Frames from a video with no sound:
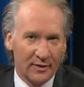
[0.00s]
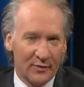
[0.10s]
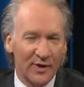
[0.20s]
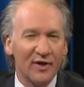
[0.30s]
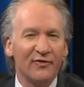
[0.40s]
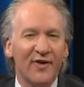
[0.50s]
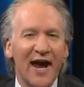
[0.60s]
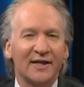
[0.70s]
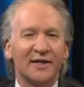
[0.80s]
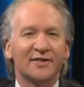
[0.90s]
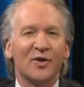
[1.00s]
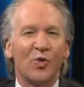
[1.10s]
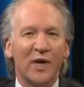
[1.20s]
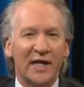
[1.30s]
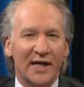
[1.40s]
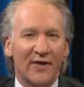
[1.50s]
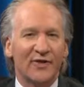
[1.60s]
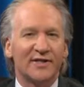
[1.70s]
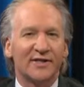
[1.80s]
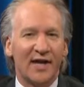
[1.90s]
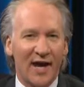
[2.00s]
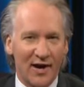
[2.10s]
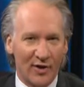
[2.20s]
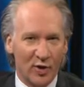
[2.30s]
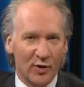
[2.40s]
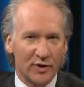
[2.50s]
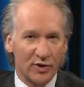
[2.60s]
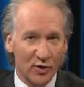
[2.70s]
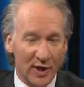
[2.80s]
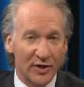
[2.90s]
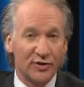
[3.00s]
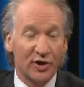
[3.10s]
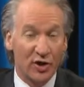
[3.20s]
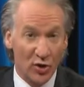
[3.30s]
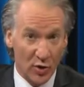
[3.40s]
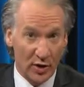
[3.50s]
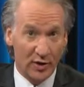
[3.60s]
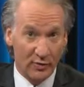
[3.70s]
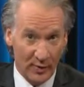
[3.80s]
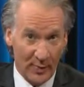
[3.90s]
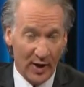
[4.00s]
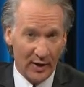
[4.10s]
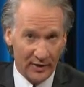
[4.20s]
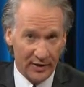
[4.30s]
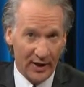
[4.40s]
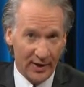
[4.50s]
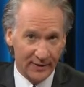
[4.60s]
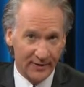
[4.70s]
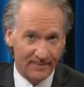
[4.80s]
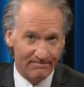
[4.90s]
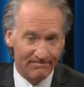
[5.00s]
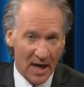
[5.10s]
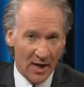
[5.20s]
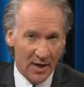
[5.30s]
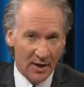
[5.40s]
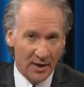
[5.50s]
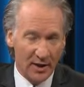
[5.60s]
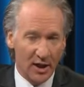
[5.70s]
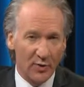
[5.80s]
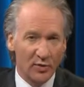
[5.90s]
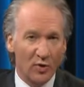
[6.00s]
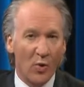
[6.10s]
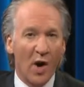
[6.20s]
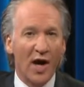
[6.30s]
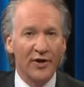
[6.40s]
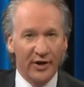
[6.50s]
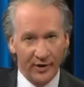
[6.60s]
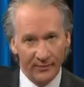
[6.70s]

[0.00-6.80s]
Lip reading: When in fact, it's the weak and the scared who are too insecure to apologize. You know, in Rwanda,